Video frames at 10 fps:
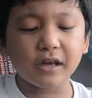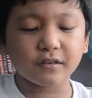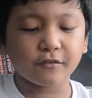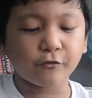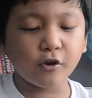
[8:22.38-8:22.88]

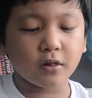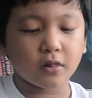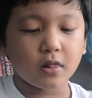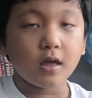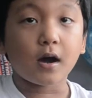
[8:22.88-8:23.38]
a frill.
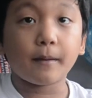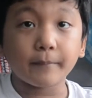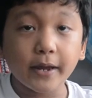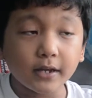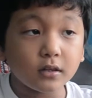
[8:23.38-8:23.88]
A
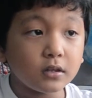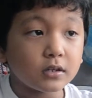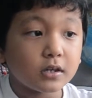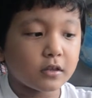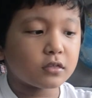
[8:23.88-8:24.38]
male
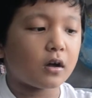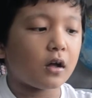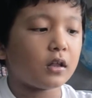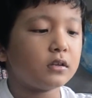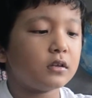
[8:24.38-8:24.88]
is
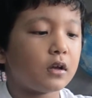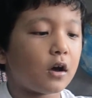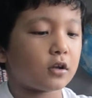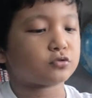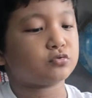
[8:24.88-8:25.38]
called
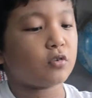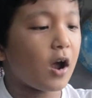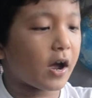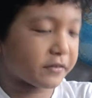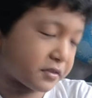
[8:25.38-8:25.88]
a
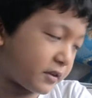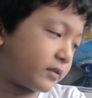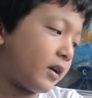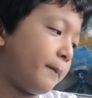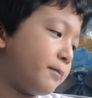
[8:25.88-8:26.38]

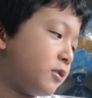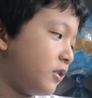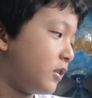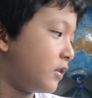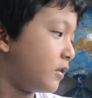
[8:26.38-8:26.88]
Triceratops.
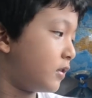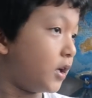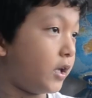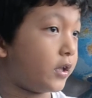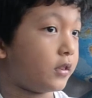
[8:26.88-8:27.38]

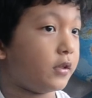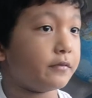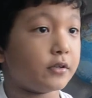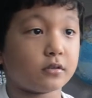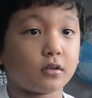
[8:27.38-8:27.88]
It
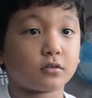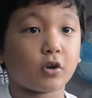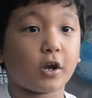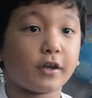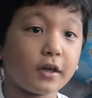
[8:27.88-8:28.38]
lives in the
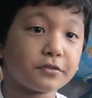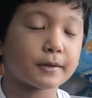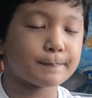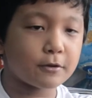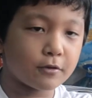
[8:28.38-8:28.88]

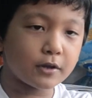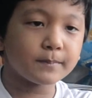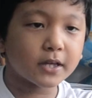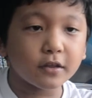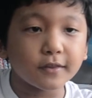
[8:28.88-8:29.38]
Triassic period
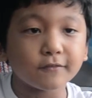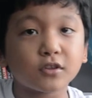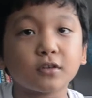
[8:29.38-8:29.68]
because of the